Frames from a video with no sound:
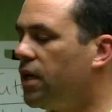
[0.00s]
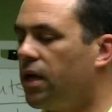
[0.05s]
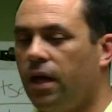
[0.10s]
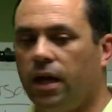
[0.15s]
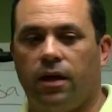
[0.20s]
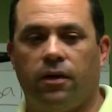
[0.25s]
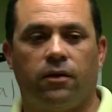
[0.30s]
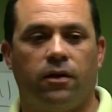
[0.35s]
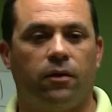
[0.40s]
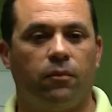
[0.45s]

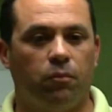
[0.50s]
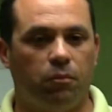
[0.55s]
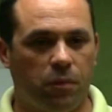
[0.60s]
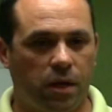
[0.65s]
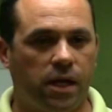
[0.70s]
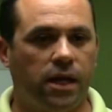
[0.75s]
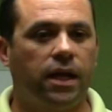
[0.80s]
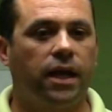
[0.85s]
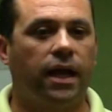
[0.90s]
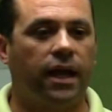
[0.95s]
and
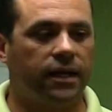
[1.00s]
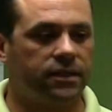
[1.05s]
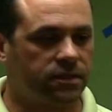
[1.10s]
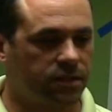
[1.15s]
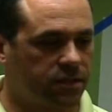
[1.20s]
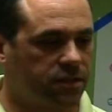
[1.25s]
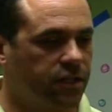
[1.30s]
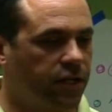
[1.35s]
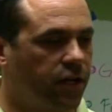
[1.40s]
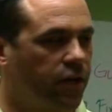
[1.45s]
me as
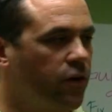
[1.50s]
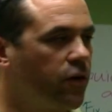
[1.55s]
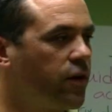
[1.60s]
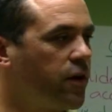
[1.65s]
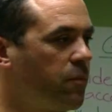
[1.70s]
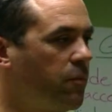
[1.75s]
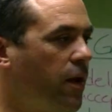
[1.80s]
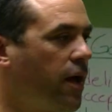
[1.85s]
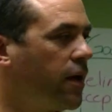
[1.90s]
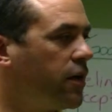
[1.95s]
a
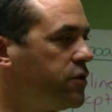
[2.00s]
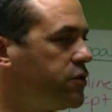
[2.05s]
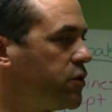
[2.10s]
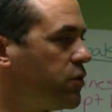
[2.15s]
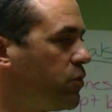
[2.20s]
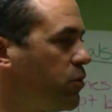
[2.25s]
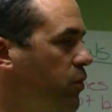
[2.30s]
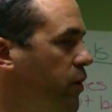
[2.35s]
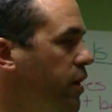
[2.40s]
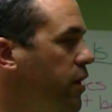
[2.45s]
security
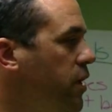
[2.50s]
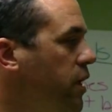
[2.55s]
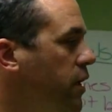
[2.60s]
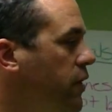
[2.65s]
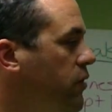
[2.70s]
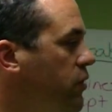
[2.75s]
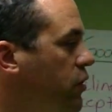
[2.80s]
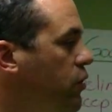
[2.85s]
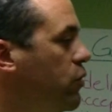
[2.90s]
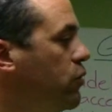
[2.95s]
manager
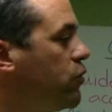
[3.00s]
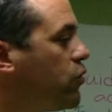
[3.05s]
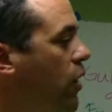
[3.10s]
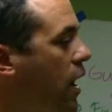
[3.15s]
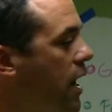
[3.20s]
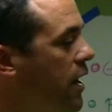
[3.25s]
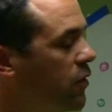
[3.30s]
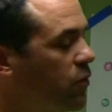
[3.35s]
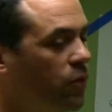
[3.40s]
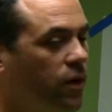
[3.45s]
really to
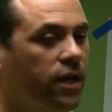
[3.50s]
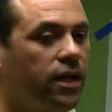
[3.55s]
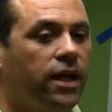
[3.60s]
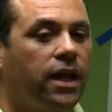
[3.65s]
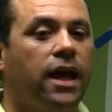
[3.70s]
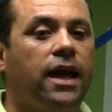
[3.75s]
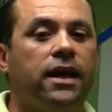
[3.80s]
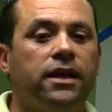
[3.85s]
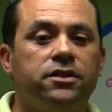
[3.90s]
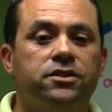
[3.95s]
try to
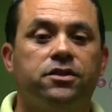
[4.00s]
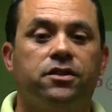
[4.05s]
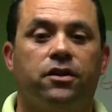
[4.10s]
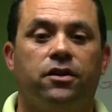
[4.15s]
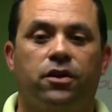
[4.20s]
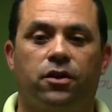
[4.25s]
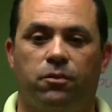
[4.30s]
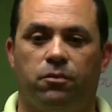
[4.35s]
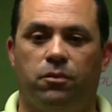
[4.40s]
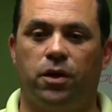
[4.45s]
engage the
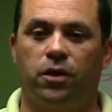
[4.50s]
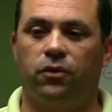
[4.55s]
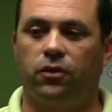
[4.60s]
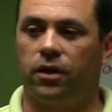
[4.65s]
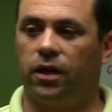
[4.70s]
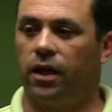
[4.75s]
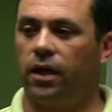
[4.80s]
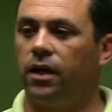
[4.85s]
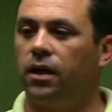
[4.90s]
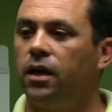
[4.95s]

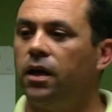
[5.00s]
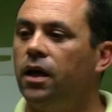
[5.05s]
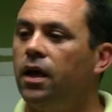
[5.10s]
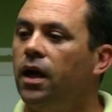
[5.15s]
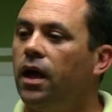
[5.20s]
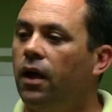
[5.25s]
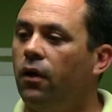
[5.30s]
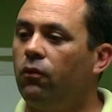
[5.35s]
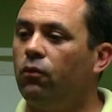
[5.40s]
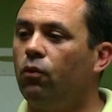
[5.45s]
community.
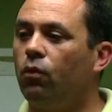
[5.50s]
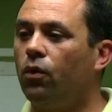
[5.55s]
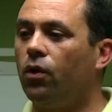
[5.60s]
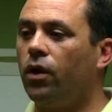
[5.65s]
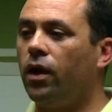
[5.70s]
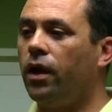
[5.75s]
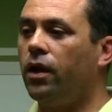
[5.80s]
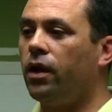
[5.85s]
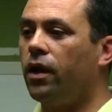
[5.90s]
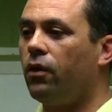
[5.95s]

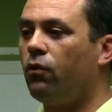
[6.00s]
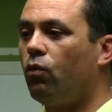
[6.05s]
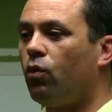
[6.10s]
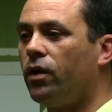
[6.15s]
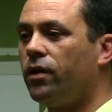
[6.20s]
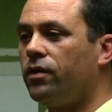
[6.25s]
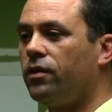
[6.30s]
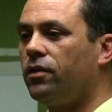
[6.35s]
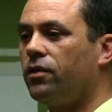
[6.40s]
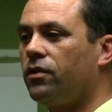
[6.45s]
And
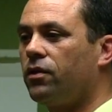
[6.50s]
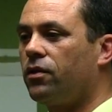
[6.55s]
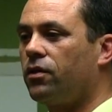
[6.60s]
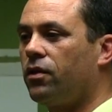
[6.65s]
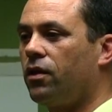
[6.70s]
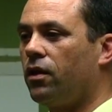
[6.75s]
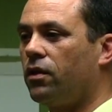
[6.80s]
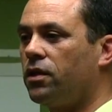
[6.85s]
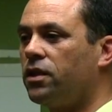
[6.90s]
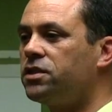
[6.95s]
when
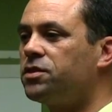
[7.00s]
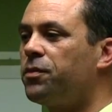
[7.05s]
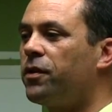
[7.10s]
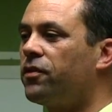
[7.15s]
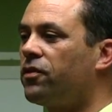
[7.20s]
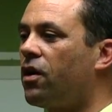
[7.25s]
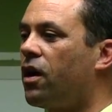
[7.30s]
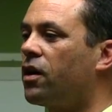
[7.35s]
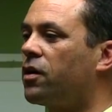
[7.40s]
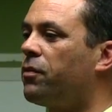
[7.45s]

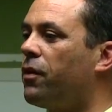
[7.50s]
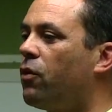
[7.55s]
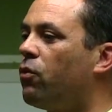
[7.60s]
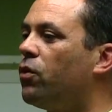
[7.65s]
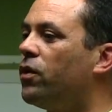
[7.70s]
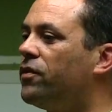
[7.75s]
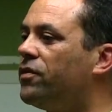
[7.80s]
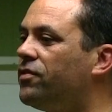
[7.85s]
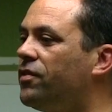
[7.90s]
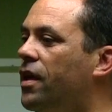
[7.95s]
Elizabeth talked about
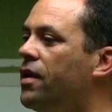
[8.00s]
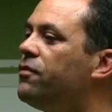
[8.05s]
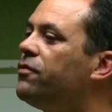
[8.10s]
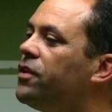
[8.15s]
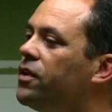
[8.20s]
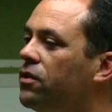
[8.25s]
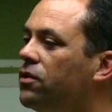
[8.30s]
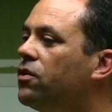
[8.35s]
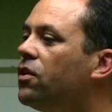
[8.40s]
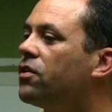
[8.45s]
what
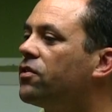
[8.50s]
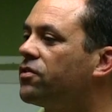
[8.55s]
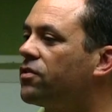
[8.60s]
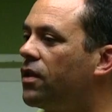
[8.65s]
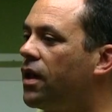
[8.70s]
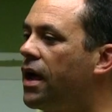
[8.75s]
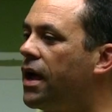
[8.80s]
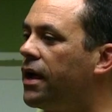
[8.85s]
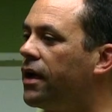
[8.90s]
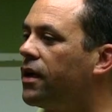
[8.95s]
safety looks
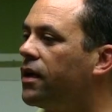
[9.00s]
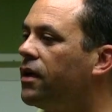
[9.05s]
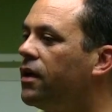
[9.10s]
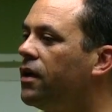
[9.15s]
like